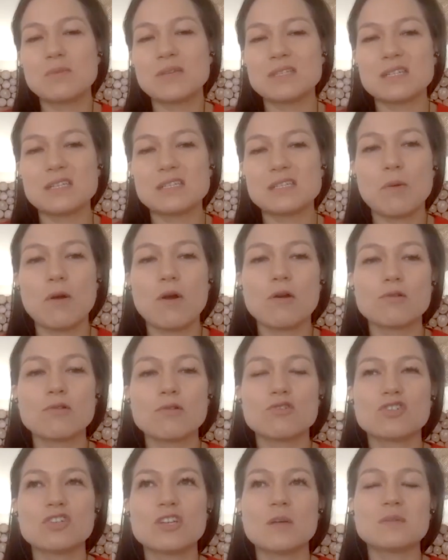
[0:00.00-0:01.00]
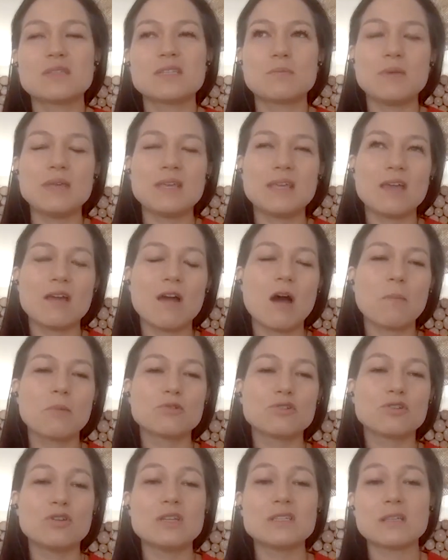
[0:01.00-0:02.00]
business partnerships, speaking
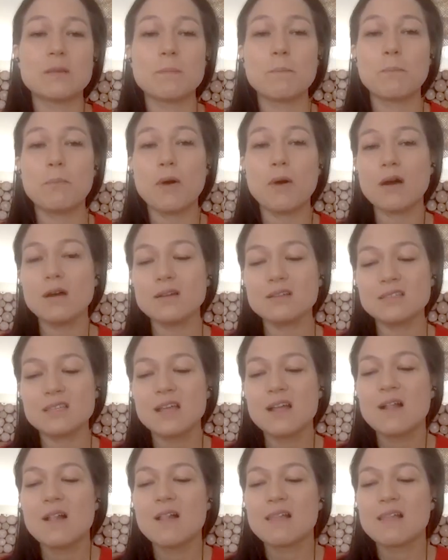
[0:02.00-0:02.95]
opportunities, and books